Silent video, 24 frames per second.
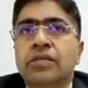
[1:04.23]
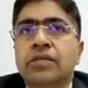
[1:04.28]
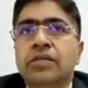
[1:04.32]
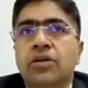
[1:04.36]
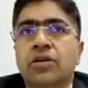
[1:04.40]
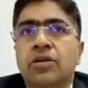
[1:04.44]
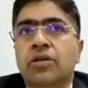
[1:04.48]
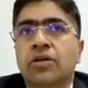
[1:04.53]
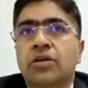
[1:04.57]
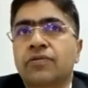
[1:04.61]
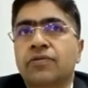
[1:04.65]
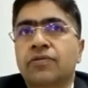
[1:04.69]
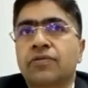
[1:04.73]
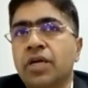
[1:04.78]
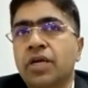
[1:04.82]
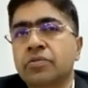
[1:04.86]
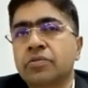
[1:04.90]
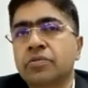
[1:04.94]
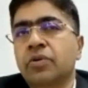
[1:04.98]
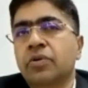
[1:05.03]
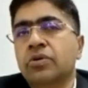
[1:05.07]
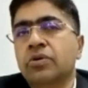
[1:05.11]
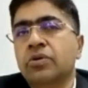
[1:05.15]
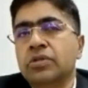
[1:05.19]
a lot of times
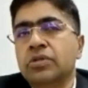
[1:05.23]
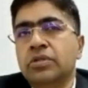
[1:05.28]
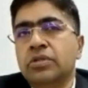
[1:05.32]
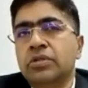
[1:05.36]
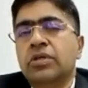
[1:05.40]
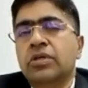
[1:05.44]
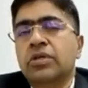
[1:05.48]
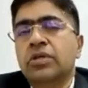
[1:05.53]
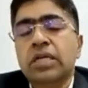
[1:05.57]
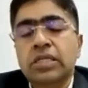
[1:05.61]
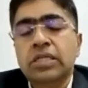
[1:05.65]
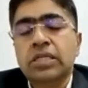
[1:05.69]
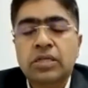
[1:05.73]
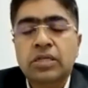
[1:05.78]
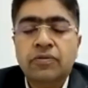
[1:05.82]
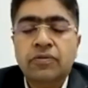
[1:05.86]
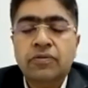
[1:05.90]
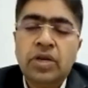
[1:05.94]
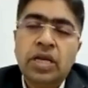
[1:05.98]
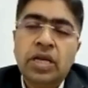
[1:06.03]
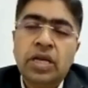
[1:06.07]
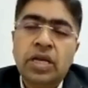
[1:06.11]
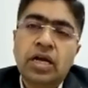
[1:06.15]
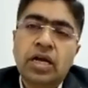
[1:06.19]
because the drug is in a
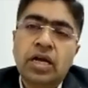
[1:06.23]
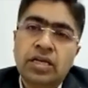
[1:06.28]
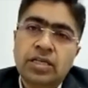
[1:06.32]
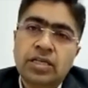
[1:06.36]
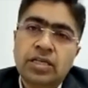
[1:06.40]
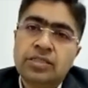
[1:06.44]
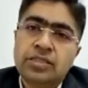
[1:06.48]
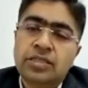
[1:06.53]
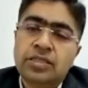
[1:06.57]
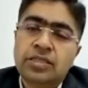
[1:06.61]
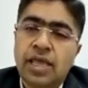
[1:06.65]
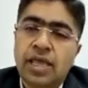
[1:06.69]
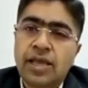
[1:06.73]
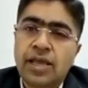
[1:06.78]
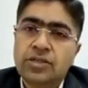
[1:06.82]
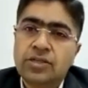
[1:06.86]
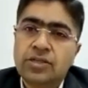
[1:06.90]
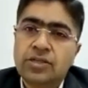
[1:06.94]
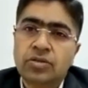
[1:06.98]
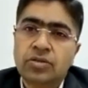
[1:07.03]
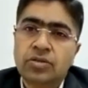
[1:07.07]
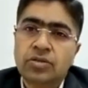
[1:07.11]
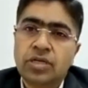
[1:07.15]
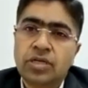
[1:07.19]
very early stage,
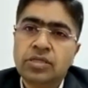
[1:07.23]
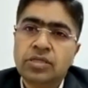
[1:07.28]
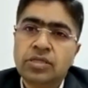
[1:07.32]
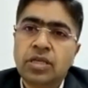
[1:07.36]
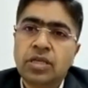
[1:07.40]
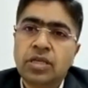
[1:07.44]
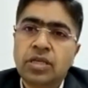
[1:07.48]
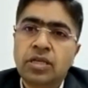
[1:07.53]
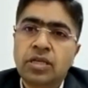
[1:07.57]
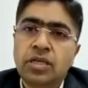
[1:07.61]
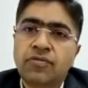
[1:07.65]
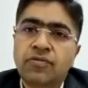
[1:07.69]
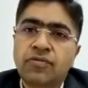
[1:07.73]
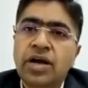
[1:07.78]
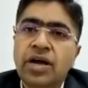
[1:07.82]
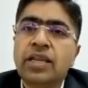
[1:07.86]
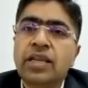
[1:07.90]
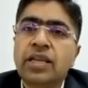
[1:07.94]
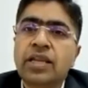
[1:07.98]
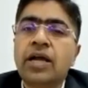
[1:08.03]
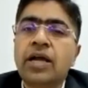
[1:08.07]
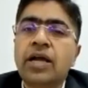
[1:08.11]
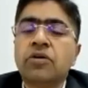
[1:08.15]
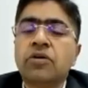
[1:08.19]
so there is a
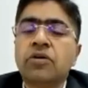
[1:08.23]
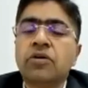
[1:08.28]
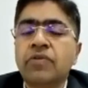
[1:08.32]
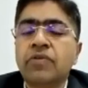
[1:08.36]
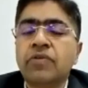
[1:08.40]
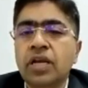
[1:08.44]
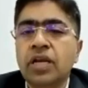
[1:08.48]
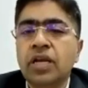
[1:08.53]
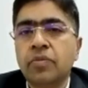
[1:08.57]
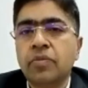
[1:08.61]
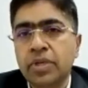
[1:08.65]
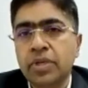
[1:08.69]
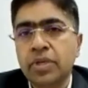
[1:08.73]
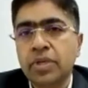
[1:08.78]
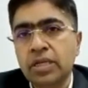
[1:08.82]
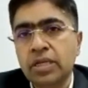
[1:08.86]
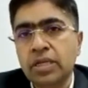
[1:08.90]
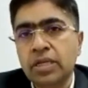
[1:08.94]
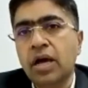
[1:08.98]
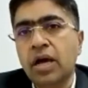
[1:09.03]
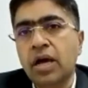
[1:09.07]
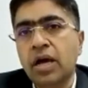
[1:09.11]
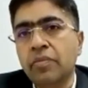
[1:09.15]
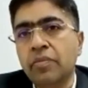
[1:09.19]
finite or very limited
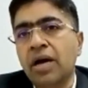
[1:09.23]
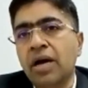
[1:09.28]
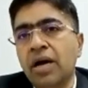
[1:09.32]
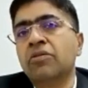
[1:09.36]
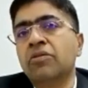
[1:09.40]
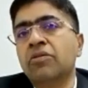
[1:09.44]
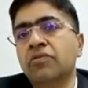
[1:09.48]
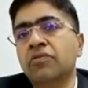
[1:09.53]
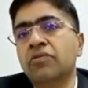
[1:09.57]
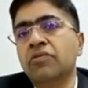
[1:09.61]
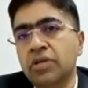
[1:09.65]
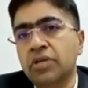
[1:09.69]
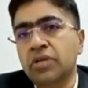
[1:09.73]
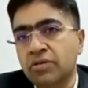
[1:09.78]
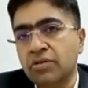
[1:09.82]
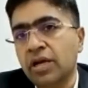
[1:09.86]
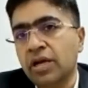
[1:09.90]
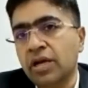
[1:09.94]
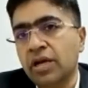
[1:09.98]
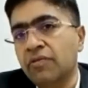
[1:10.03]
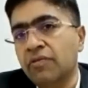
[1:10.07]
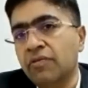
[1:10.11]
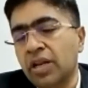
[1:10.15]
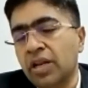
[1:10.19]
amount of the drug
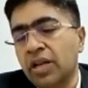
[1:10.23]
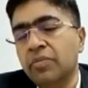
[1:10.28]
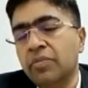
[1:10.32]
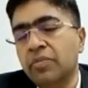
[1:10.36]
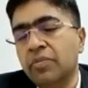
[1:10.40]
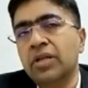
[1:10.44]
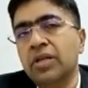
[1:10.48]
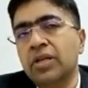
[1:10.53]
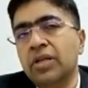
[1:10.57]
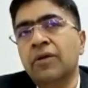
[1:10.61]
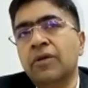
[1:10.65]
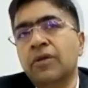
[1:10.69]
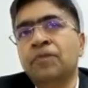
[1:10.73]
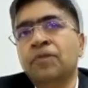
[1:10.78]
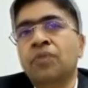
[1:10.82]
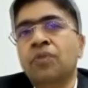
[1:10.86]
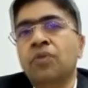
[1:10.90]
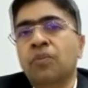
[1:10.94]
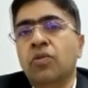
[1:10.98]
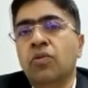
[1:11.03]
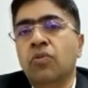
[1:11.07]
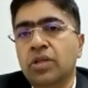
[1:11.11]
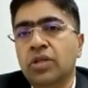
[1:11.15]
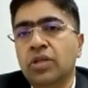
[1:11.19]
available.
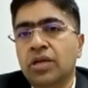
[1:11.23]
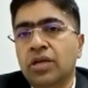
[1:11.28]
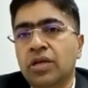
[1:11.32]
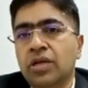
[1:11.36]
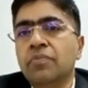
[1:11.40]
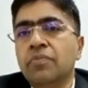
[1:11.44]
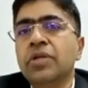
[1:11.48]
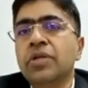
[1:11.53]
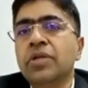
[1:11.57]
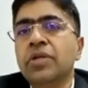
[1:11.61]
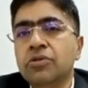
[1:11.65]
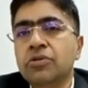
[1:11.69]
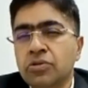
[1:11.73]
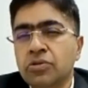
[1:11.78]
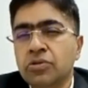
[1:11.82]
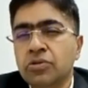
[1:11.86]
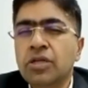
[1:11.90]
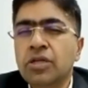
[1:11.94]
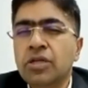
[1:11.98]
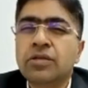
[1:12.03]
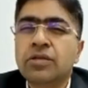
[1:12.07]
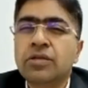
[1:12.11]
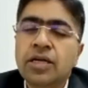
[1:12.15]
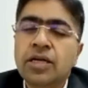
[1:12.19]
What the companies
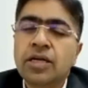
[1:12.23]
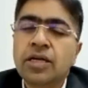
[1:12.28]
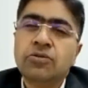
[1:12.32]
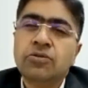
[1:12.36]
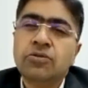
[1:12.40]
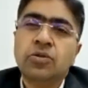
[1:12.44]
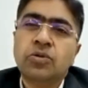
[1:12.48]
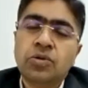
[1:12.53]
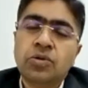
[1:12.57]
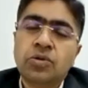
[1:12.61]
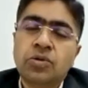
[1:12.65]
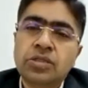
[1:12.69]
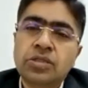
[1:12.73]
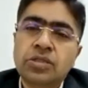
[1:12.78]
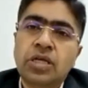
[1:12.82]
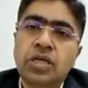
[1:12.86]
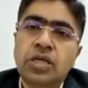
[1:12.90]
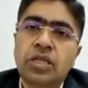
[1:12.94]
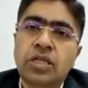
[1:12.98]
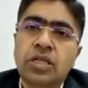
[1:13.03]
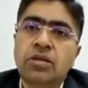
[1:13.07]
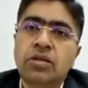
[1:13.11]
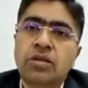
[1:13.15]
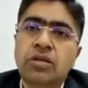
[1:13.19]
usually try to do is
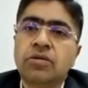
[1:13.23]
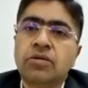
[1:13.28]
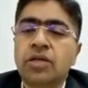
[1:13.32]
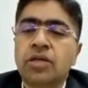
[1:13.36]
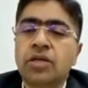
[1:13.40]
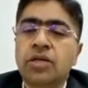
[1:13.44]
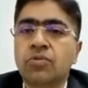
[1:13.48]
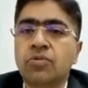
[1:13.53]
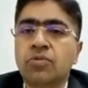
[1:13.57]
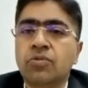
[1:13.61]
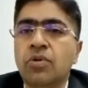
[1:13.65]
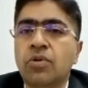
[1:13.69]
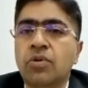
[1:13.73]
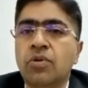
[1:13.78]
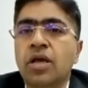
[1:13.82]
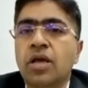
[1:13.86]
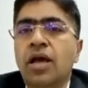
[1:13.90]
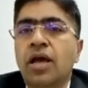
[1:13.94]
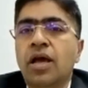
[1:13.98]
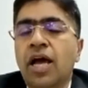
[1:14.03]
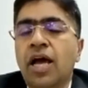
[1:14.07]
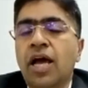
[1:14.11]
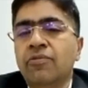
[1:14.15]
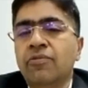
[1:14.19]
that they'll try to
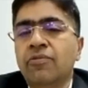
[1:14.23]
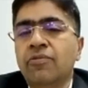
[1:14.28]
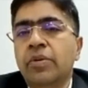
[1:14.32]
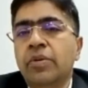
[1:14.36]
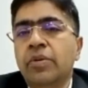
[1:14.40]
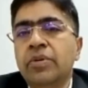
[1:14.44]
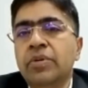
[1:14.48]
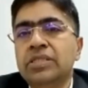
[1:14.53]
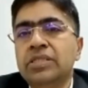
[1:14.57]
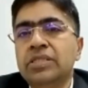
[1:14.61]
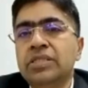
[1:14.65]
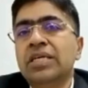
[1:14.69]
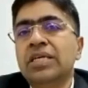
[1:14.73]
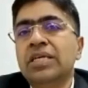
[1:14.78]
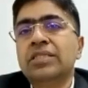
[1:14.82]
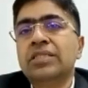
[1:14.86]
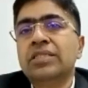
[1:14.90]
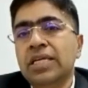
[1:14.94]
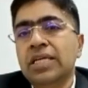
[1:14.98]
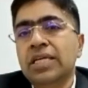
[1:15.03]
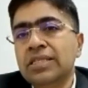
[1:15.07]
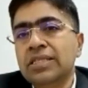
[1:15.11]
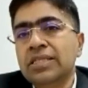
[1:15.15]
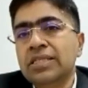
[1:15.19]
have maybe
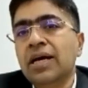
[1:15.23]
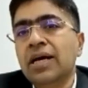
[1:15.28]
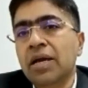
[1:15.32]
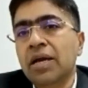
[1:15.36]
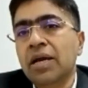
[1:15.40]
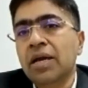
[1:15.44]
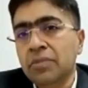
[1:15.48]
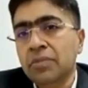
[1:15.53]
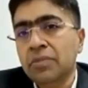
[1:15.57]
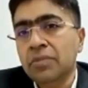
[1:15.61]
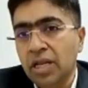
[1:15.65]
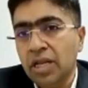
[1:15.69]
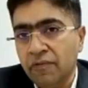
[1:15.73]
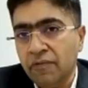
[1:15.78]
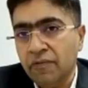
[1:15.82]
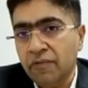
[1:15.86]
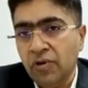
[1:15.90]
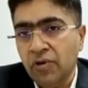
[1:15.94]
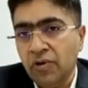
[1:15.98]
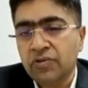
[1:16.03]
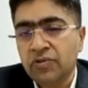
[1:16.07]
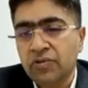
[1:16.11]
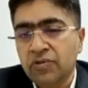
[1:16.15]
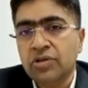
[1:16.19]
just-in-time
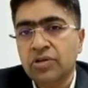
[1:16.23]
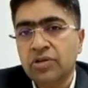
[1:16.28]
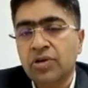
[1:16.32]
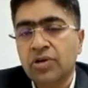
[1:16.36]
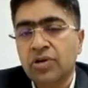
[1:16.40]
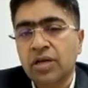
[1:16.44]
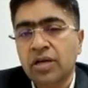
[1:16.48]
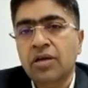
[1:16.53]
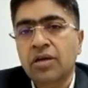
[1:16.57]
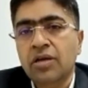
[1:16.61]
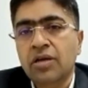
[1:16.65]
delivery of the drug